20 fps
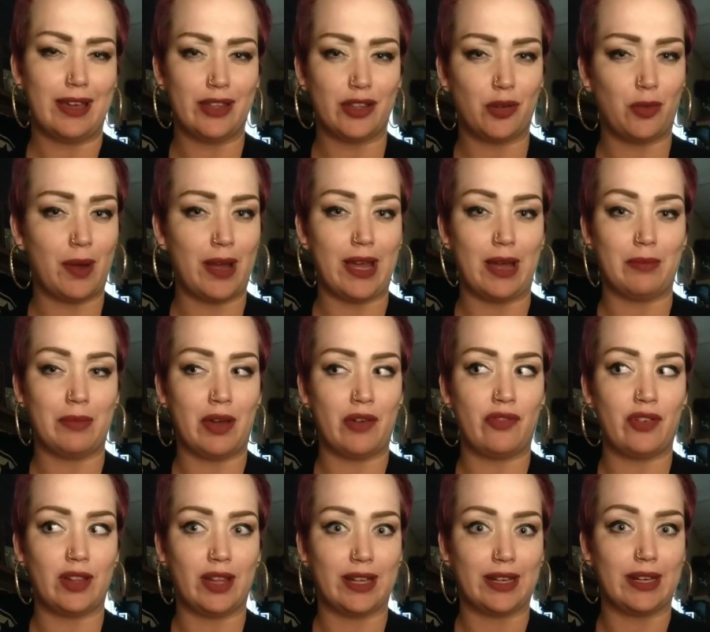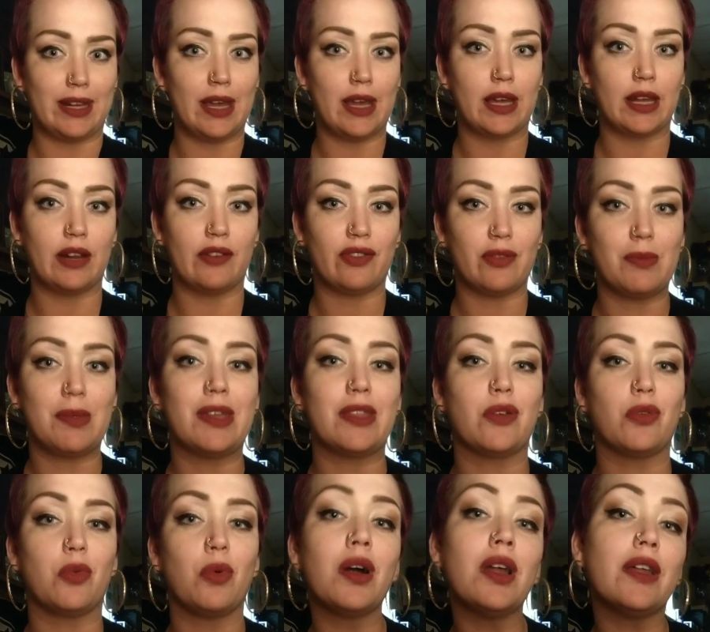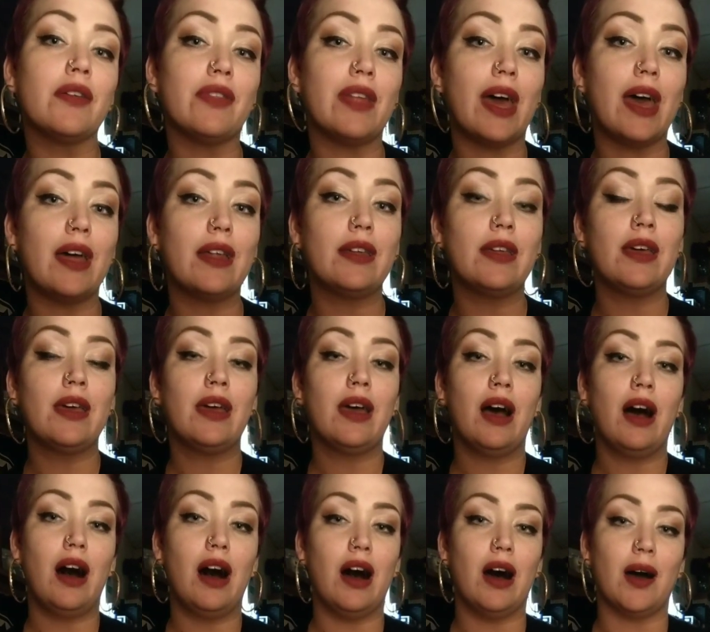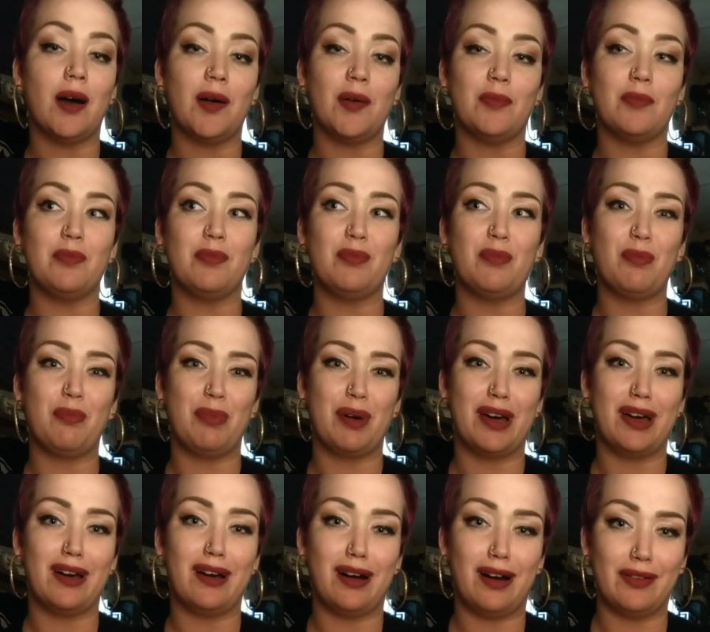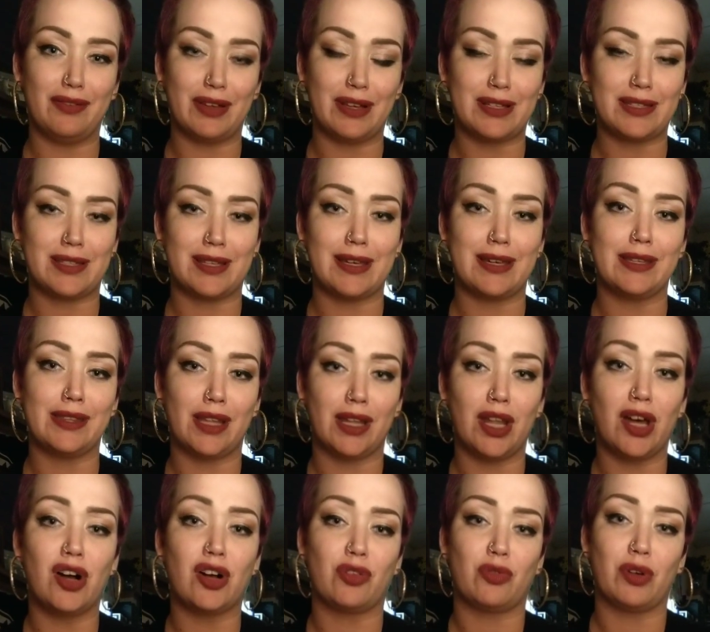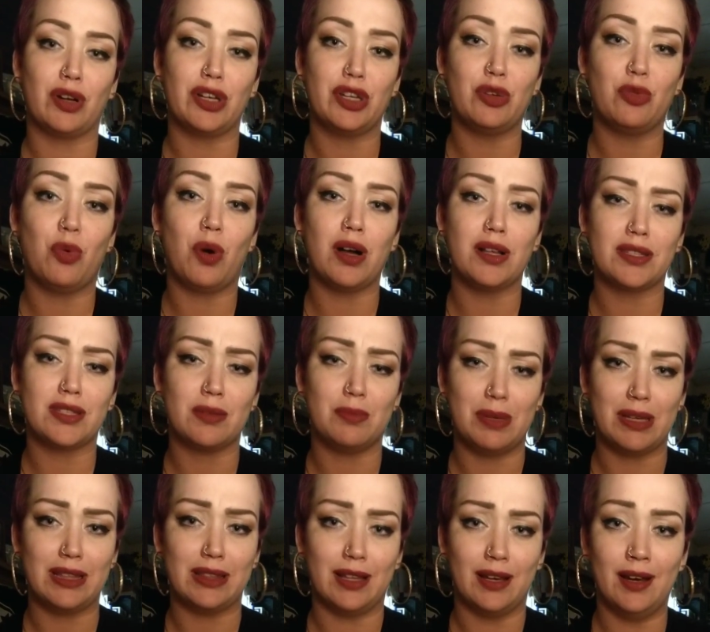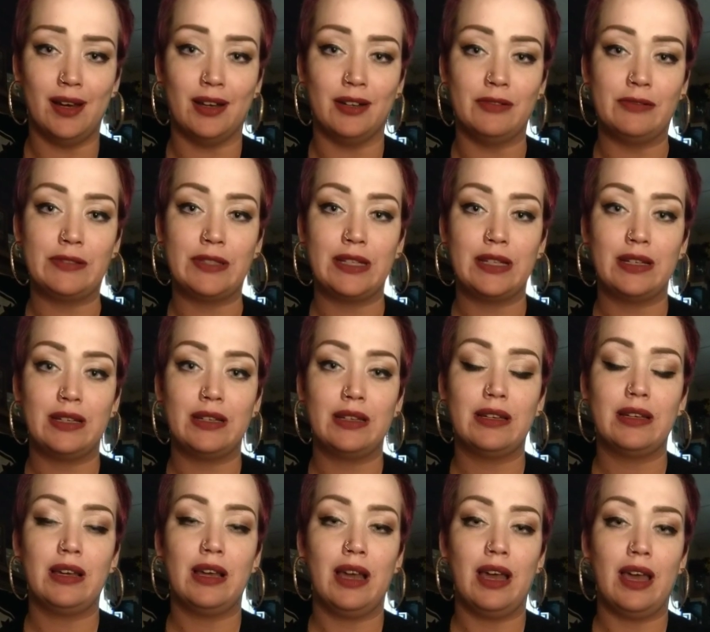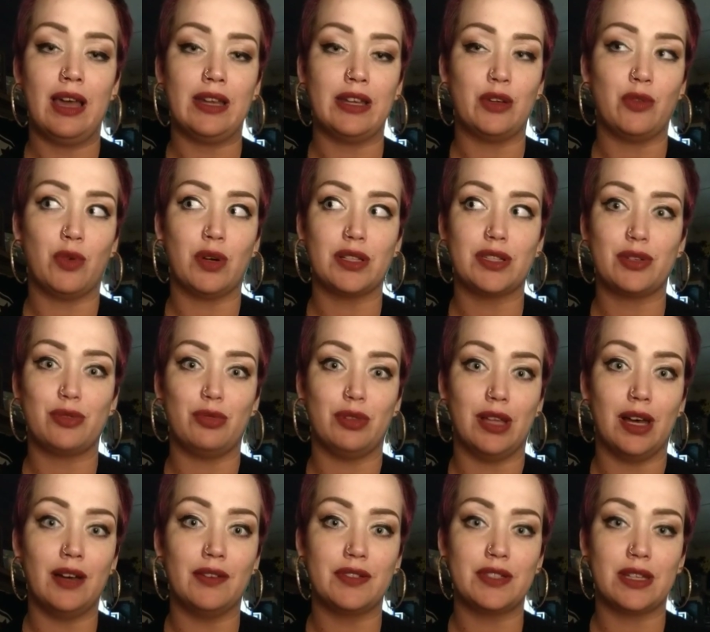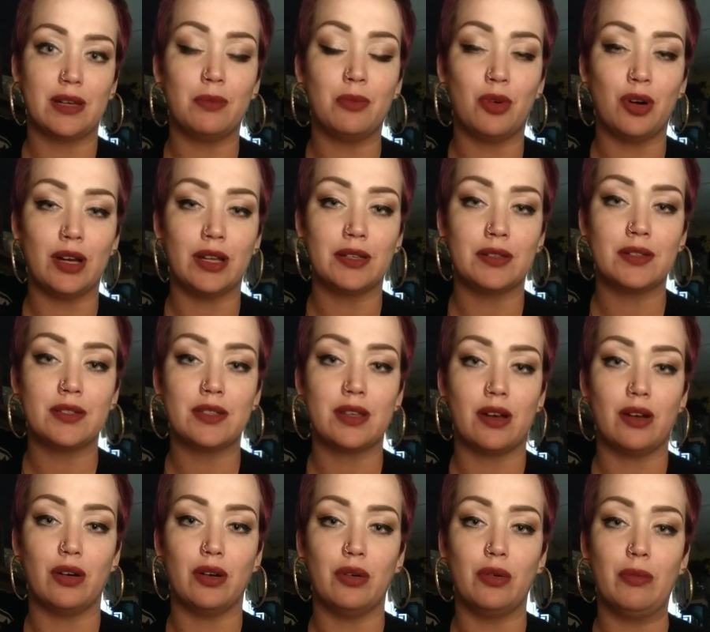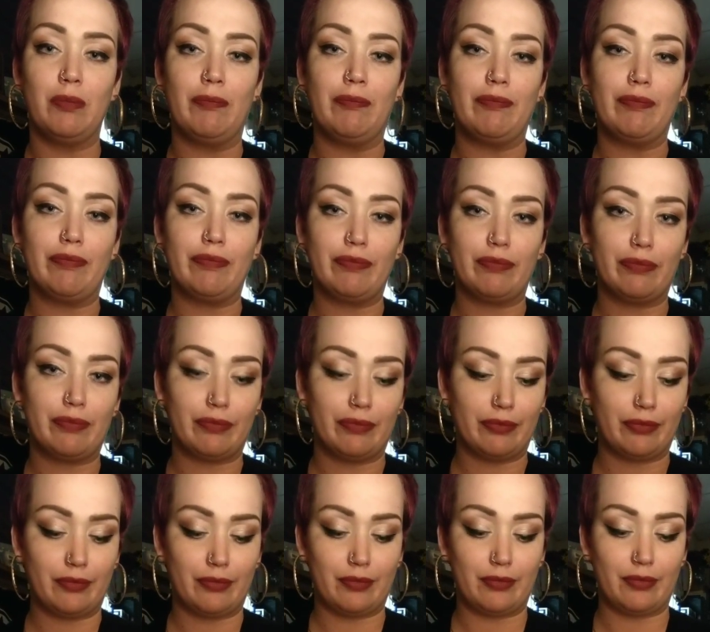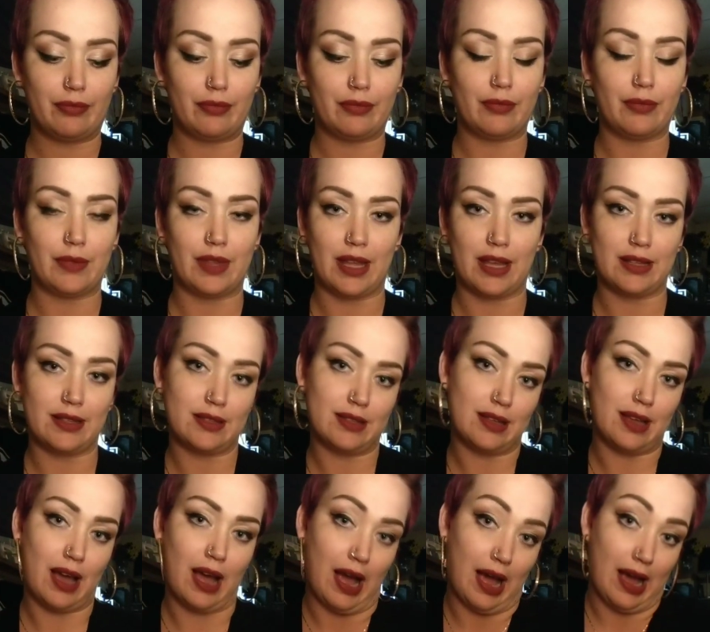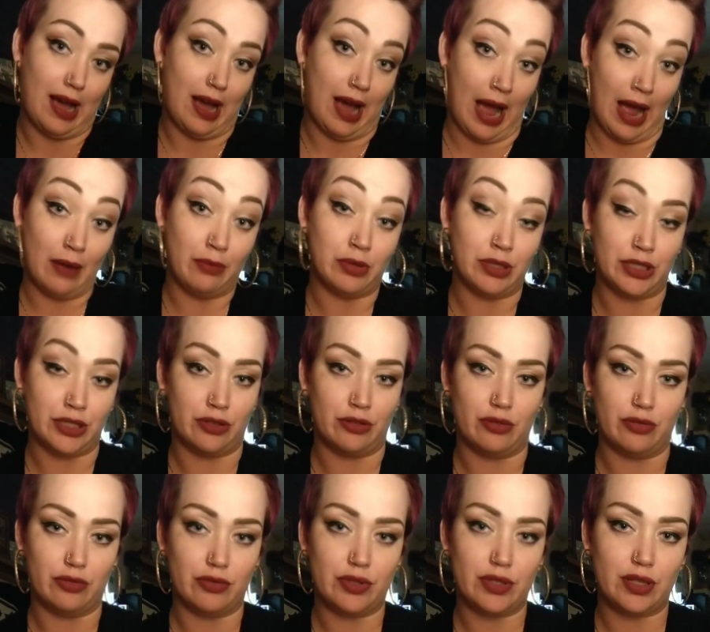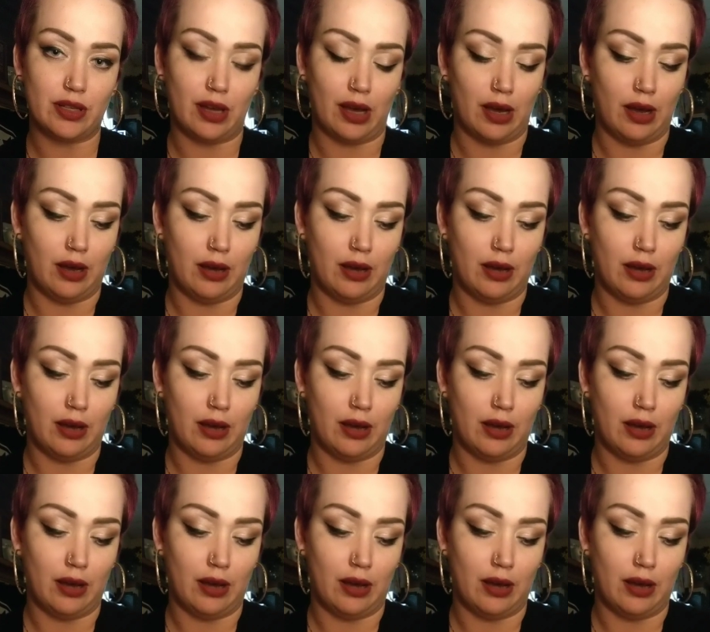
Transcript: Either way, I'm not feeling negative from either one of that. But obviously in the long run, you want to be loved and you want to love someone. So that I would choose